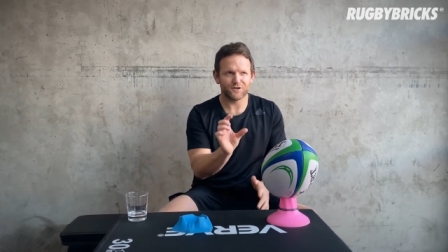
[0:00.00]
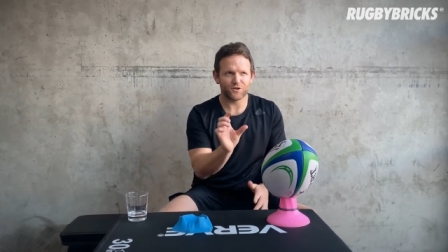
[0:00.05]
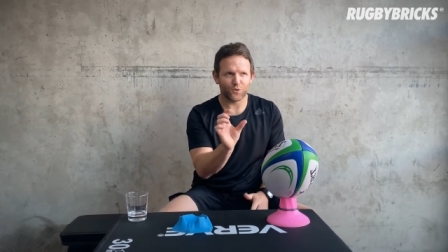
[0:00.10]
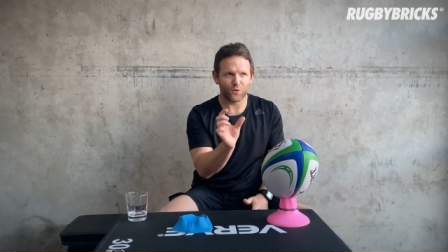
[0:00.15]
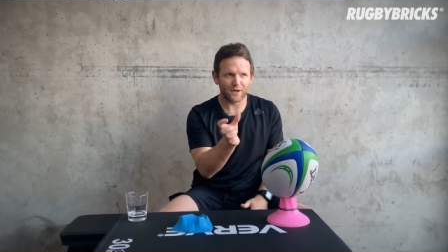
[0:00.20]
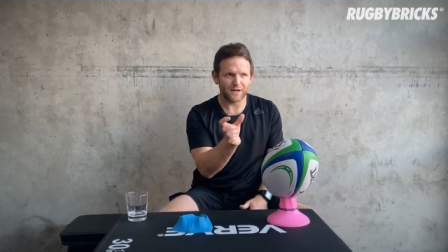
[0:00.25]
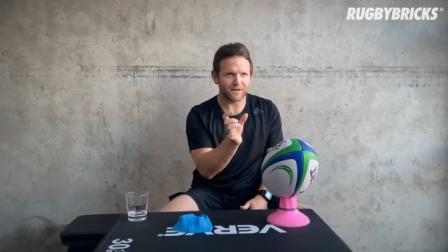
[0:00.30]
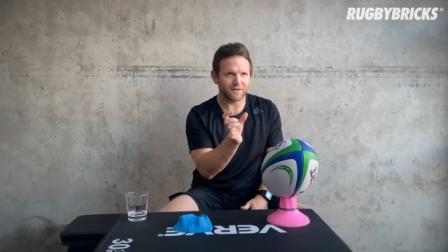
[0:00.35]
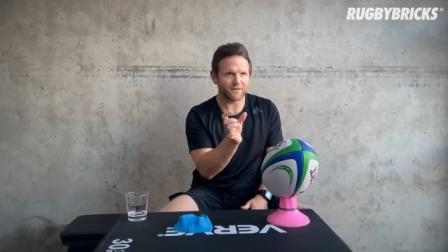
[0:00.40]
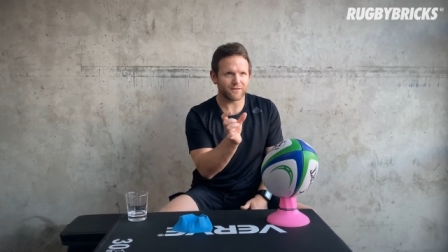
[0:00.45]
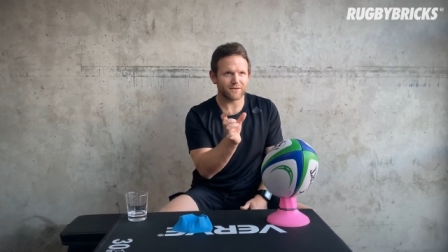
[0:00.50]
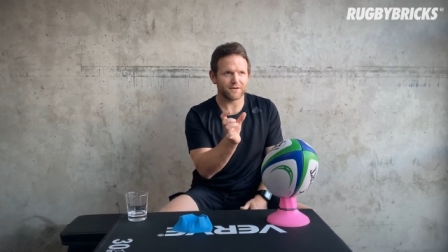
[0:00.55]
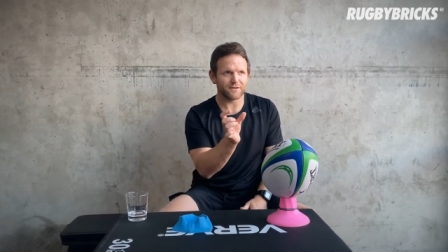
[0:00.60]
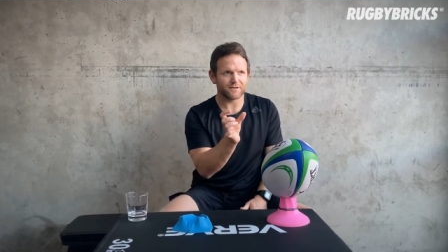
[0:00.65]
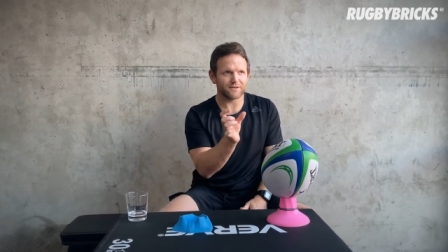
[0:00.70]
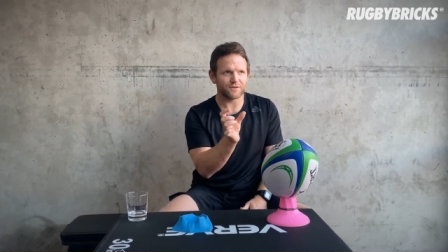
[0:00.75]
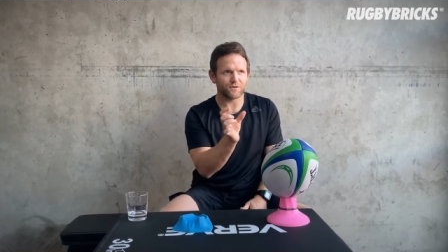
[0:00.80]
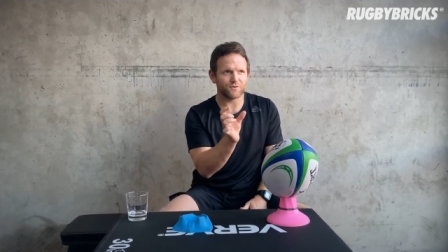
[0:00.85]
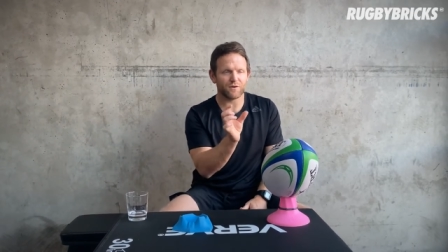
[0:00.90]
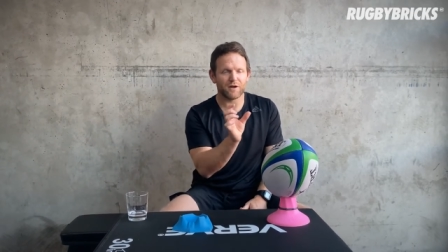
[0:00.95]
tweaked
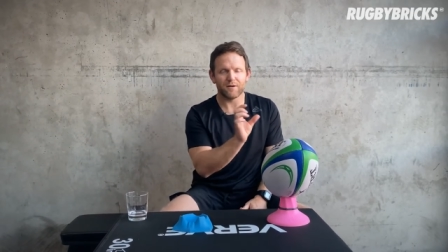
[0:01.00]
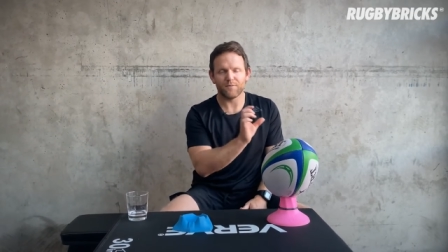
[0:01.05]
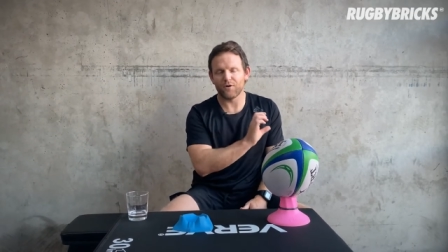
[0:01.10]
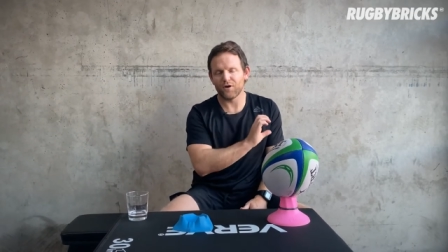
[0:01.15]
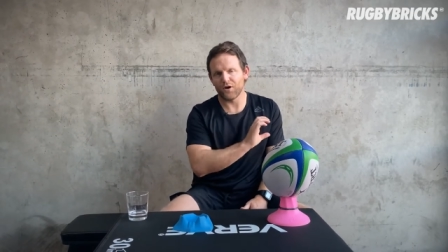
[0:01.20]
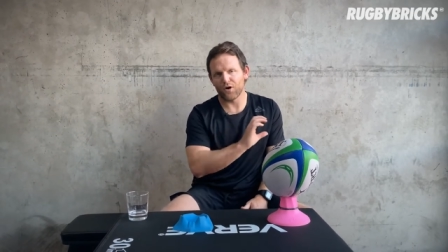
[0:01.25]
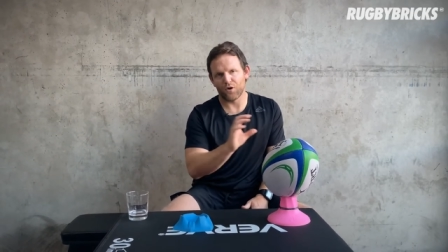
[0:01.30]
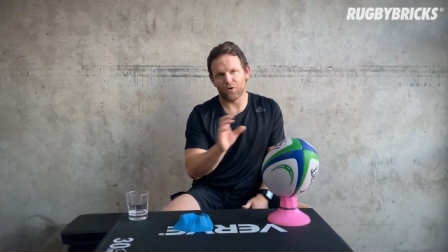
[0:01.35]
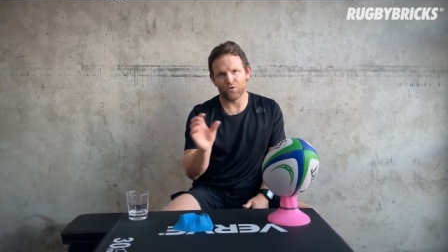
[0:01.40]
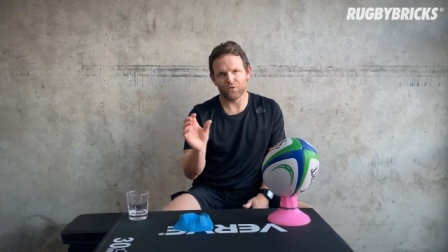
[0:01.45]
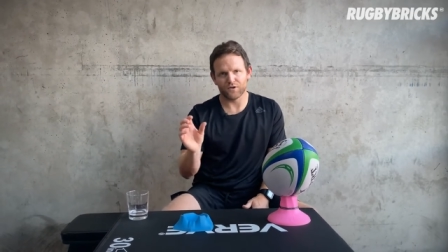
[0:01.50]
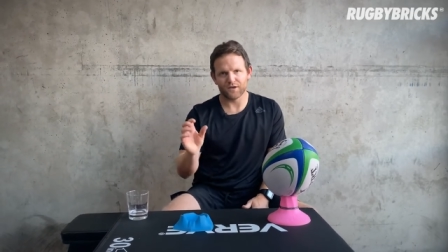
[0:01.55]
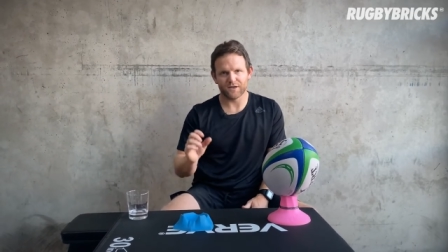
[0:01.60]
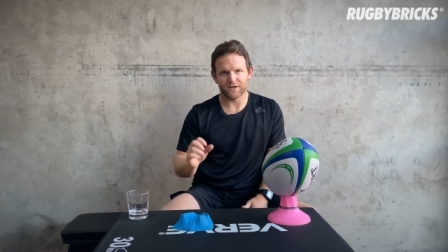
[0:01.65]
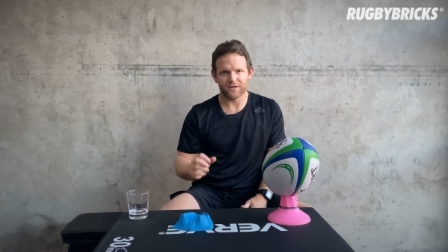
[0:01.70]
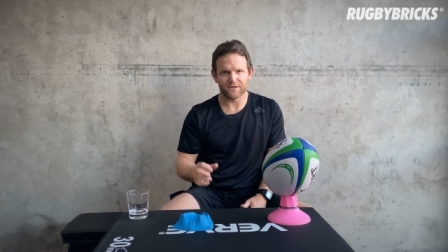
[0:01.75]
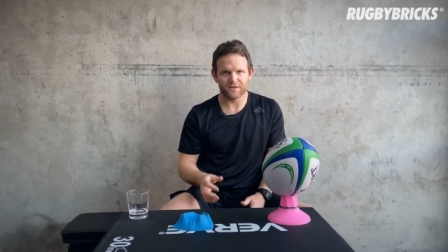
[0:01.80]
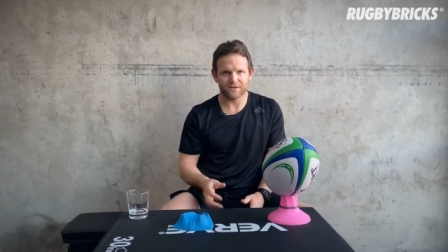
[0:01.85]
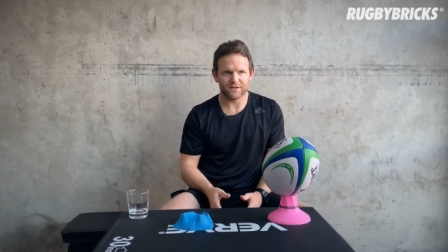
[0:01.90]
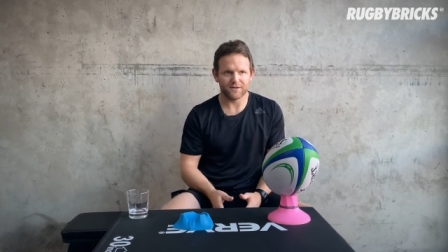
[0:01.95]
things throughout my whole
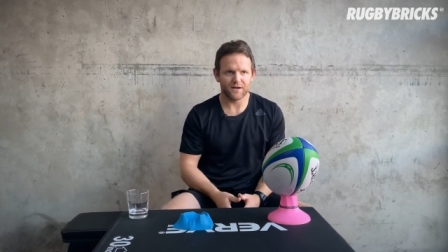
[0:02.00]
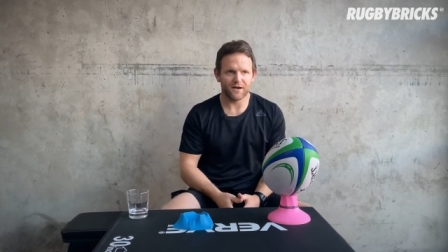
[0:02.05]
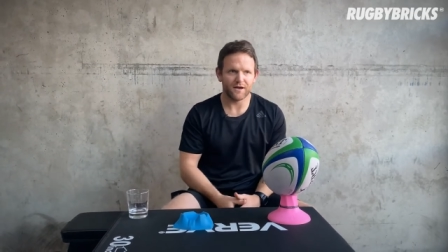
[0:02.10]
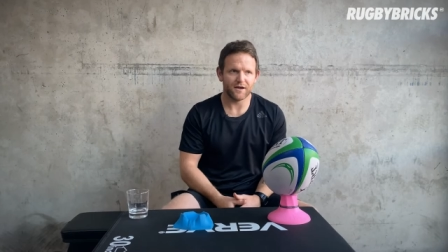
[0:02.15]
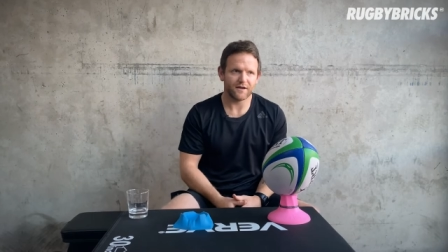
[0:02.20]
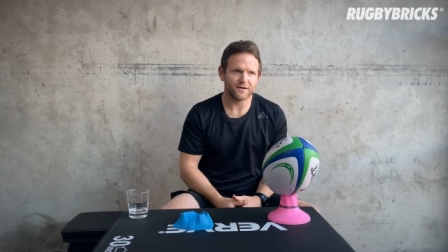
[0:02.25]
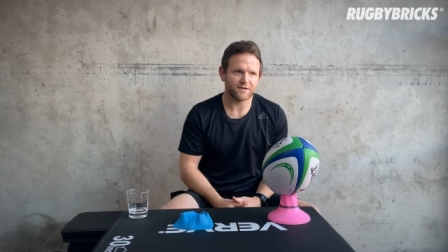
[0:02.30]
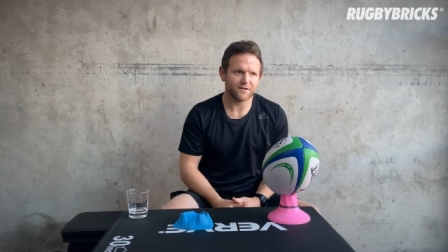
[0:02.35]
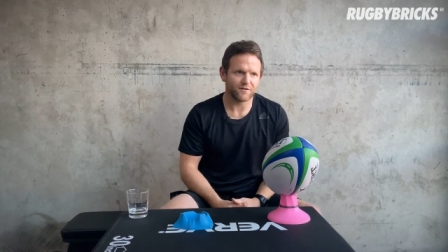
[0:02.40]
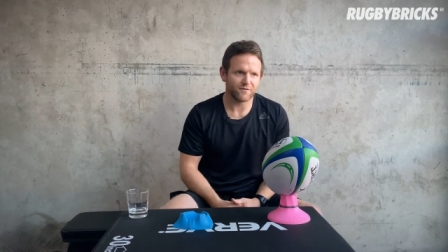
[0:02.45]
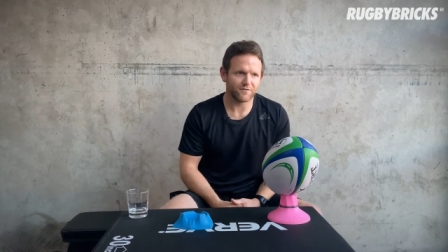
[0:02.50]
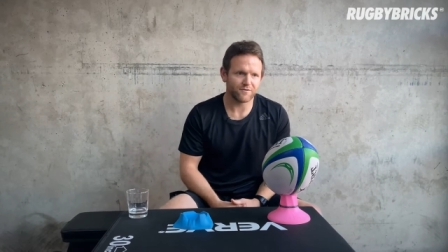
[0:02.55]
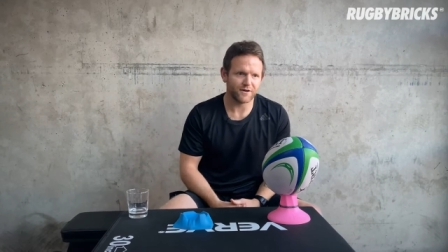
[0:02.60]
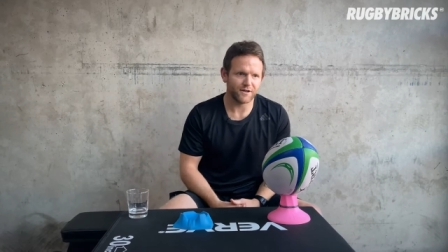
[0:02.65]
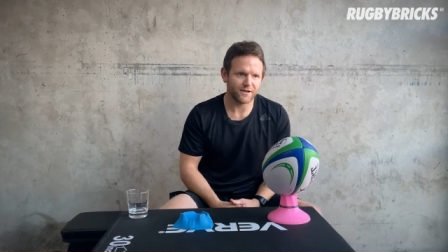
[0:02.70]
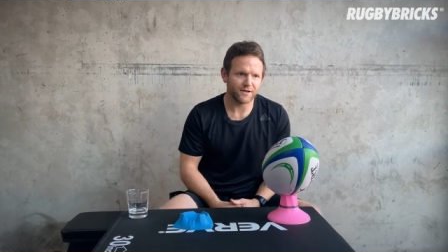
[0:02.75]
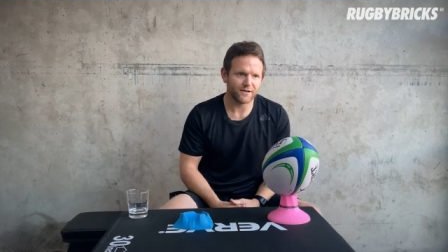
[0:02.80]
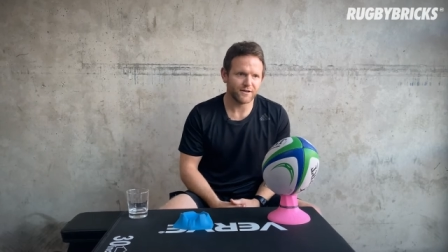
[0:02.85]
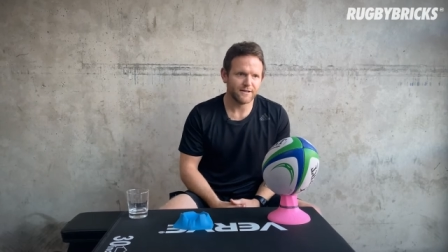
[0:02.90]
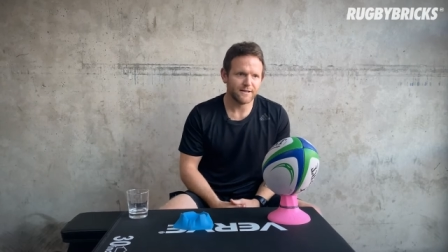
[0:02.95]
kicking uh,
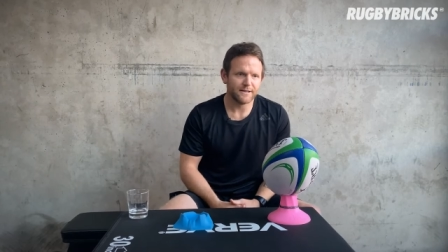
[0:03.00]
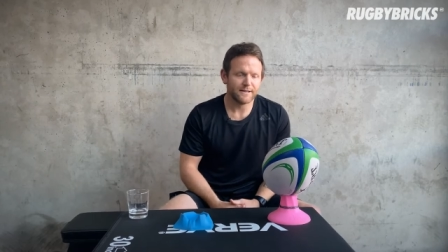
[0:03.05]
career